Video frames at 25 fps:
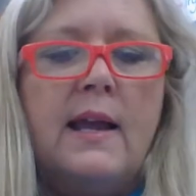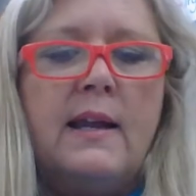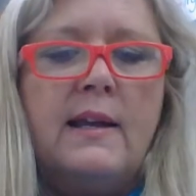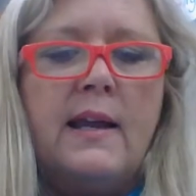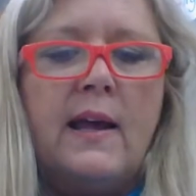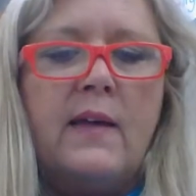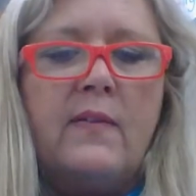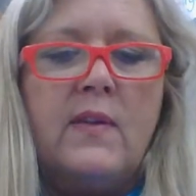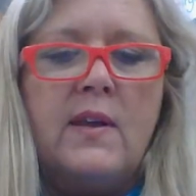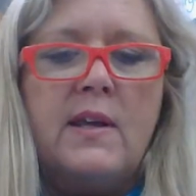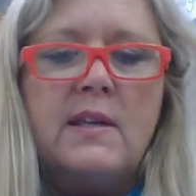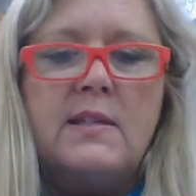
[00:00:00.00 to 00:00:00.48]

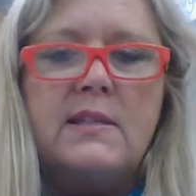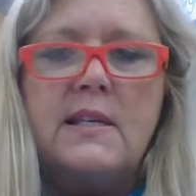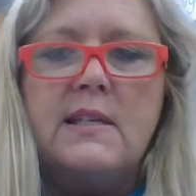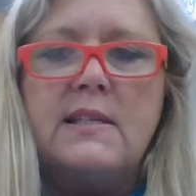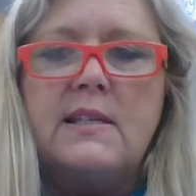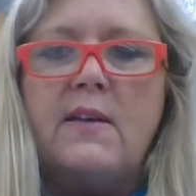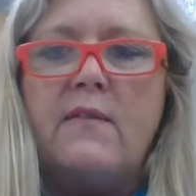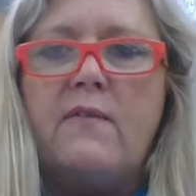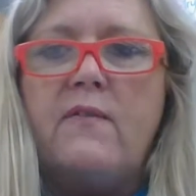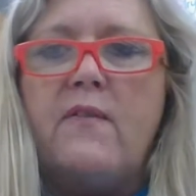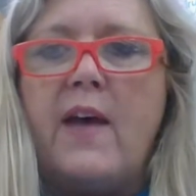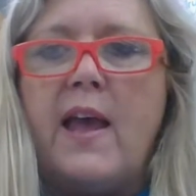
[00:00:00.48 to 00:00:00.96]
Now, this
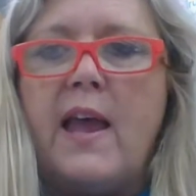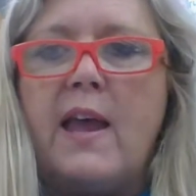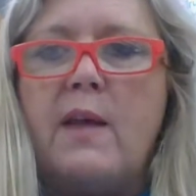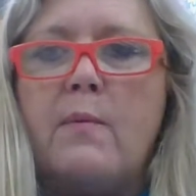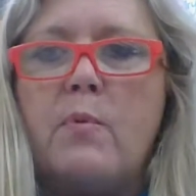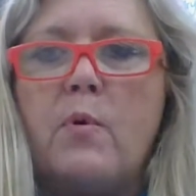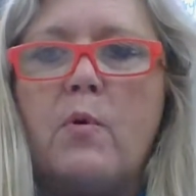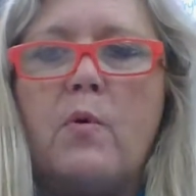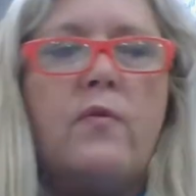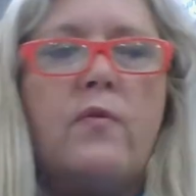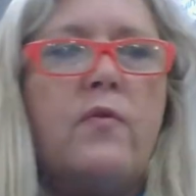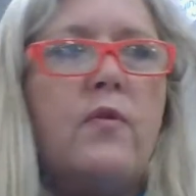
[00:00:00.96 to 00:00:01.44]
is a
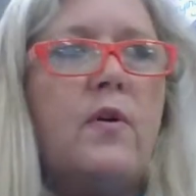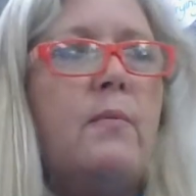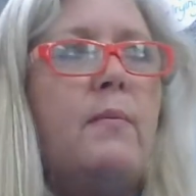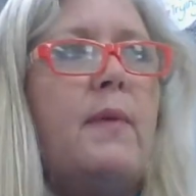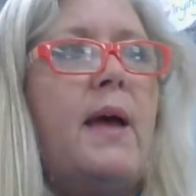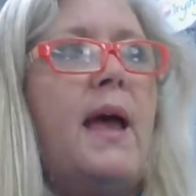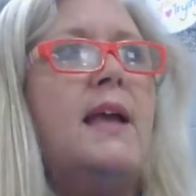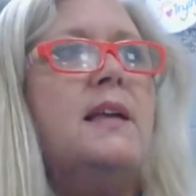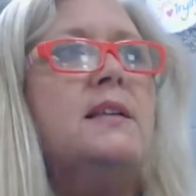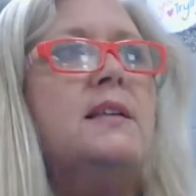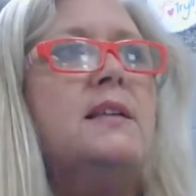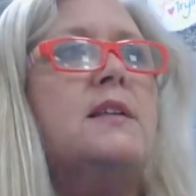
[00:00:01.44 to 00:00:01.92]
fable from
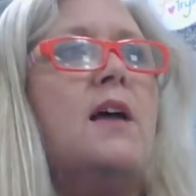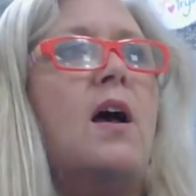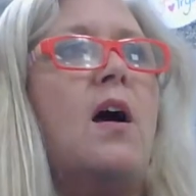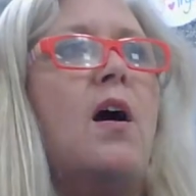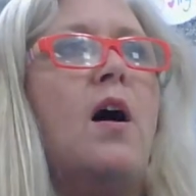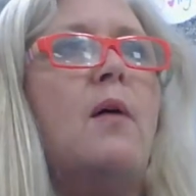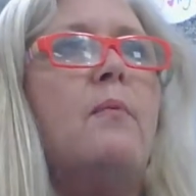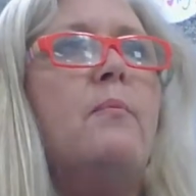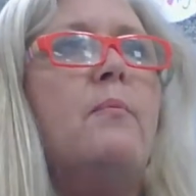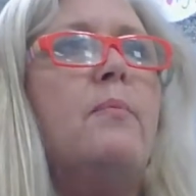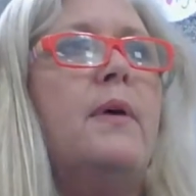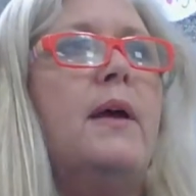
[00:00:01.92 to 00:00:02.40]

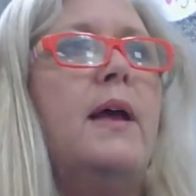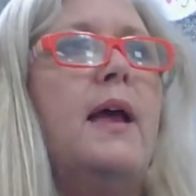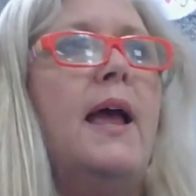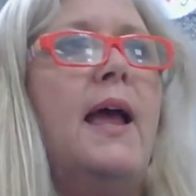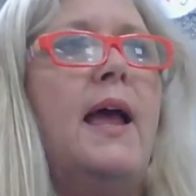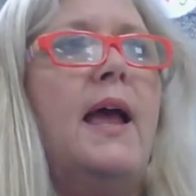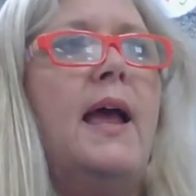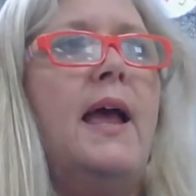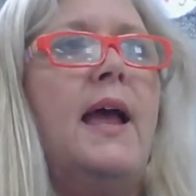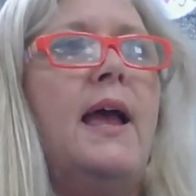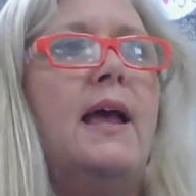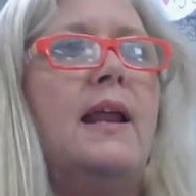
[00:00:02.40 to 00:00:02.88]
Aesop,
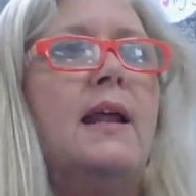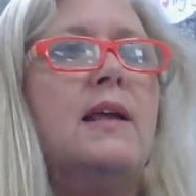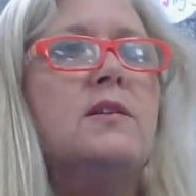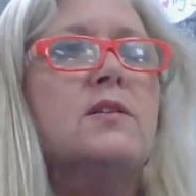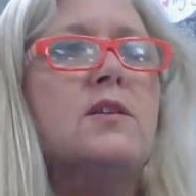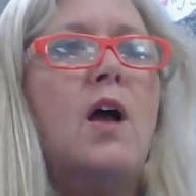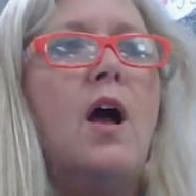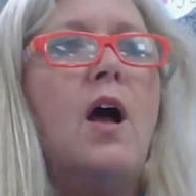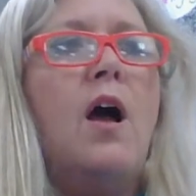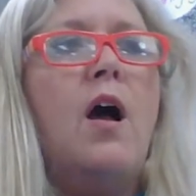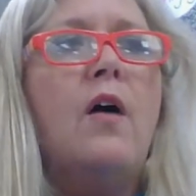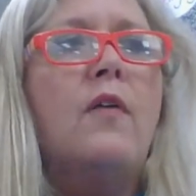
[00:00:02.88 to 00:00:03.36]
and
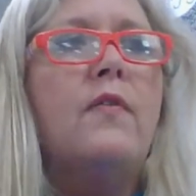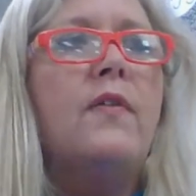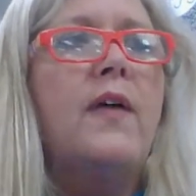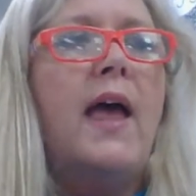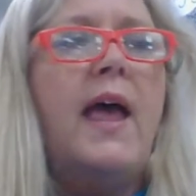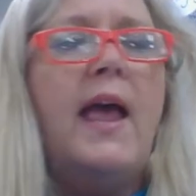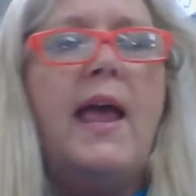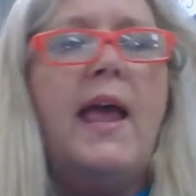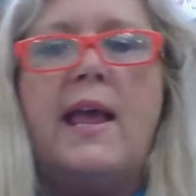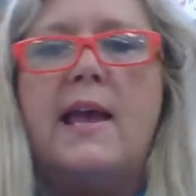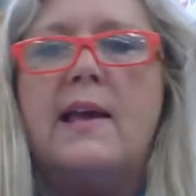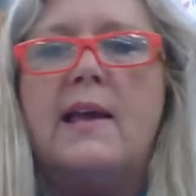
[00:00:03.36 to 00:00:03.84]
it's called
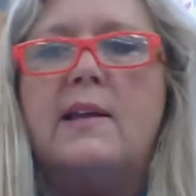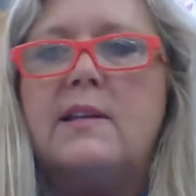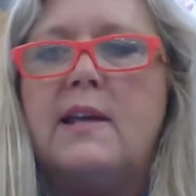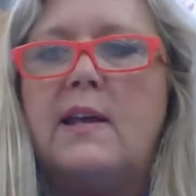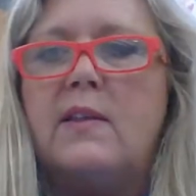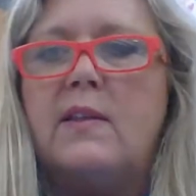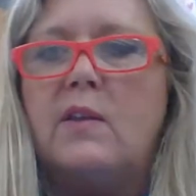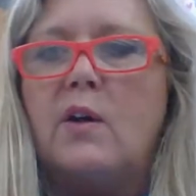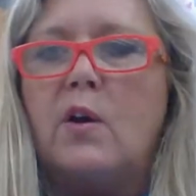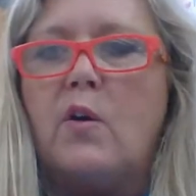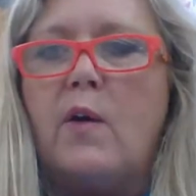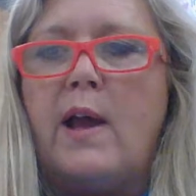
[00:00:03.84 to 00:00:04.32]
The Ant
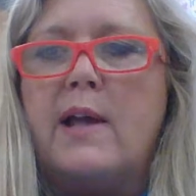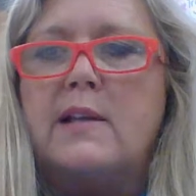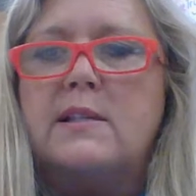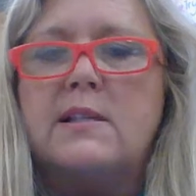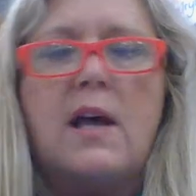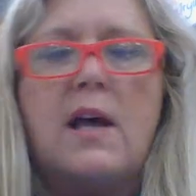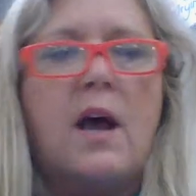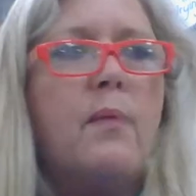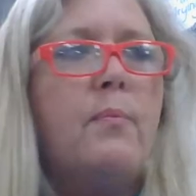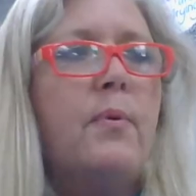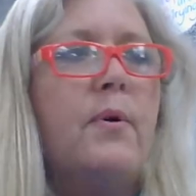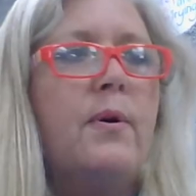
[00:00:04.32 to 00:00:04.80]
and the
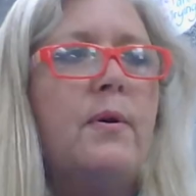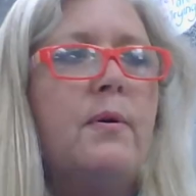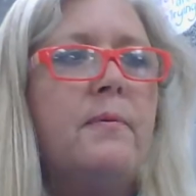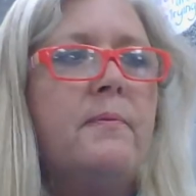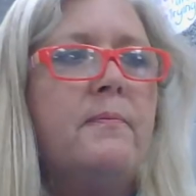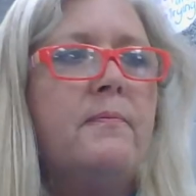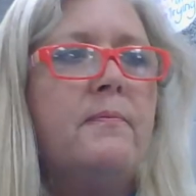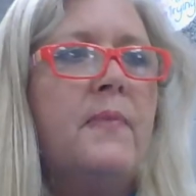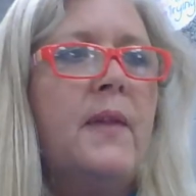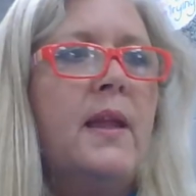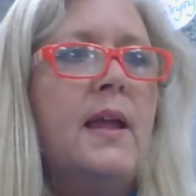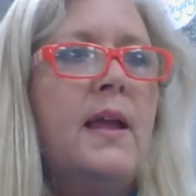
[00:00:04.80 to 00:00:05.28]
Grasshopper.
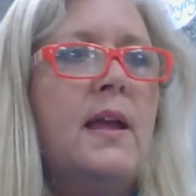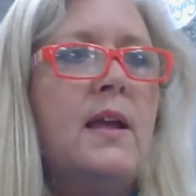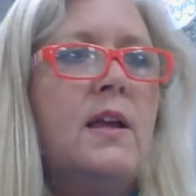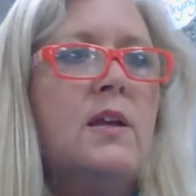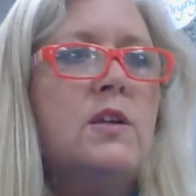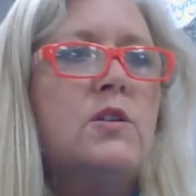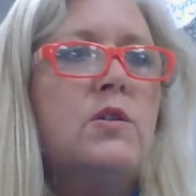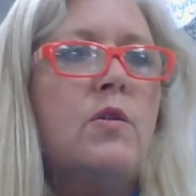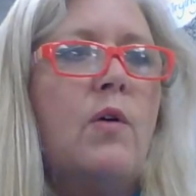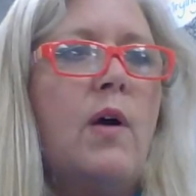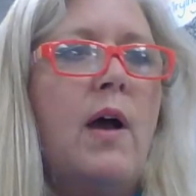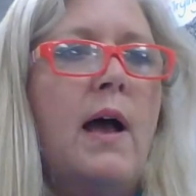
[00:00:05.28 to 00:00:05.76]

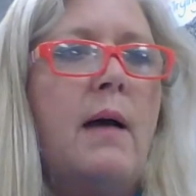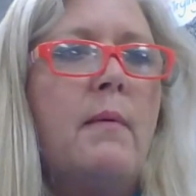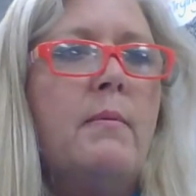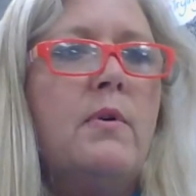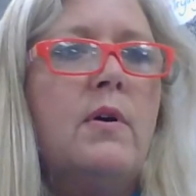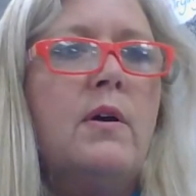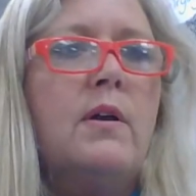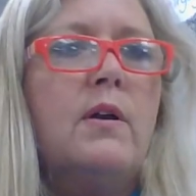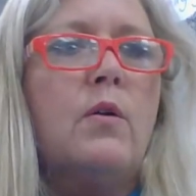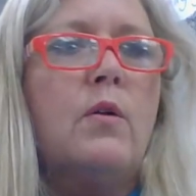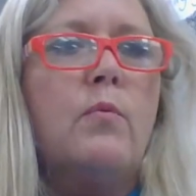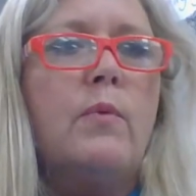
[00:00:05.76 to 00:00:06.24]
So
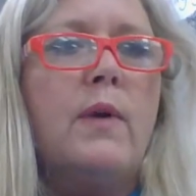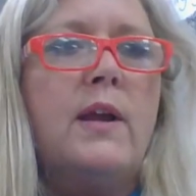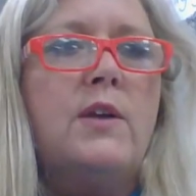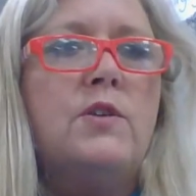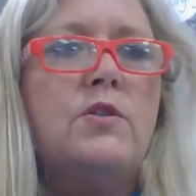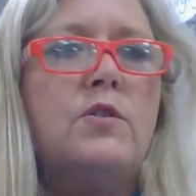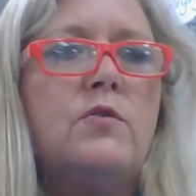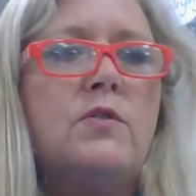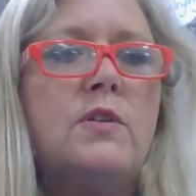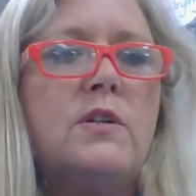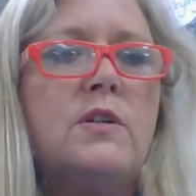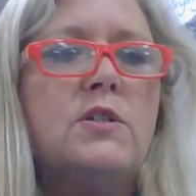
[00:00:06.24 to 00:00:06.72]
I'm going to
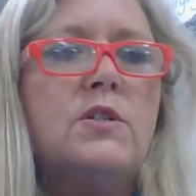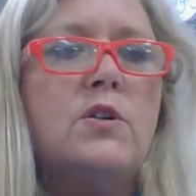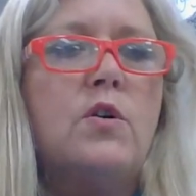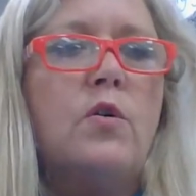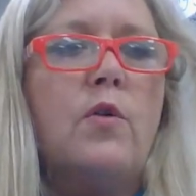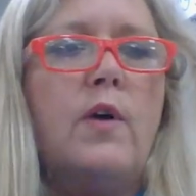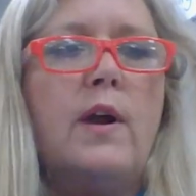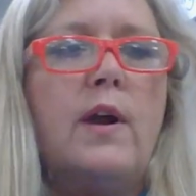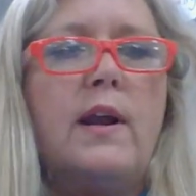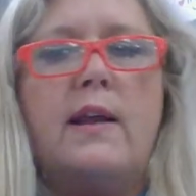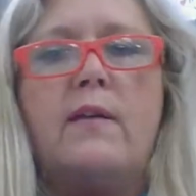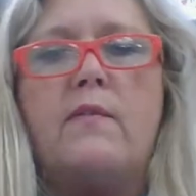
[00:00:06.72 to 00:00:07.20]
read you the
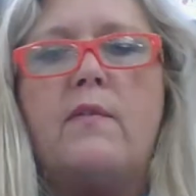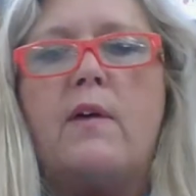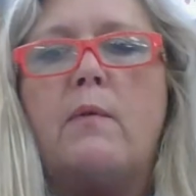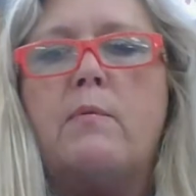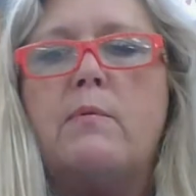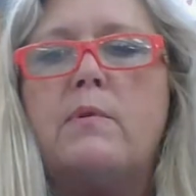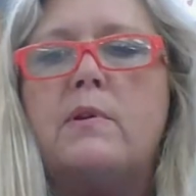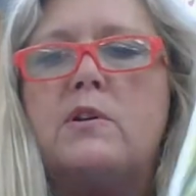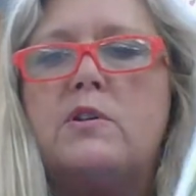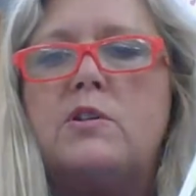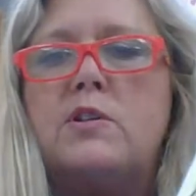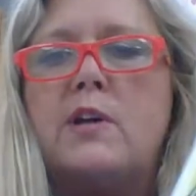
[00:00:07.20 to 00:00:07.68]
story. Now, if
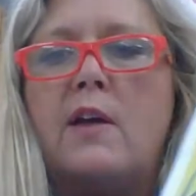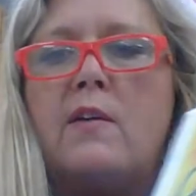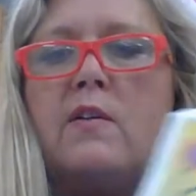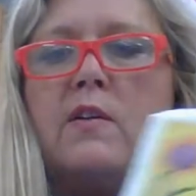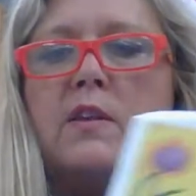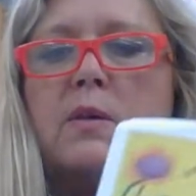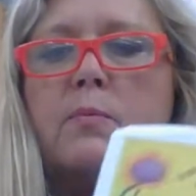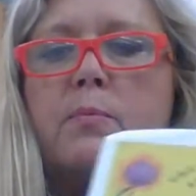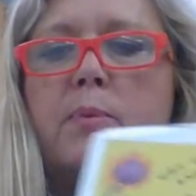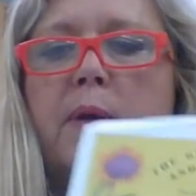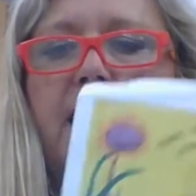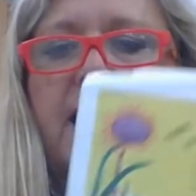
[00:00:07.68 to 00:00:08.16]
I'm going to show
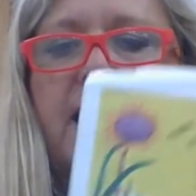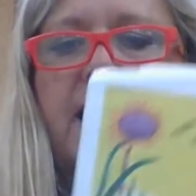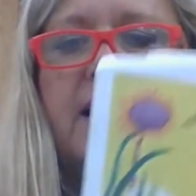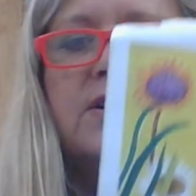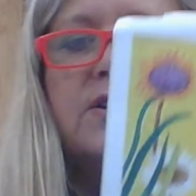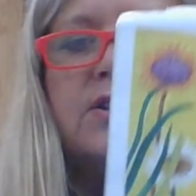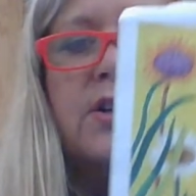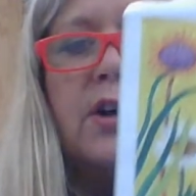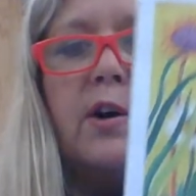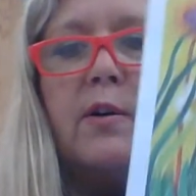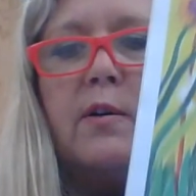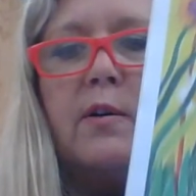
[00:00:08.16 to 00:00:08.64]
you the
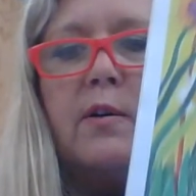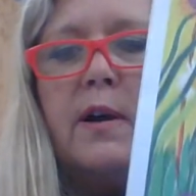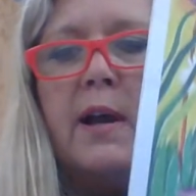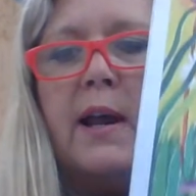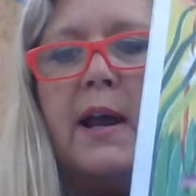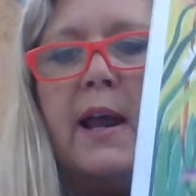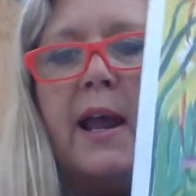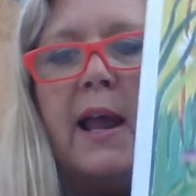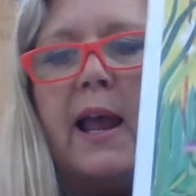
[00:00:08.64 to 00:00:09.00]
picture,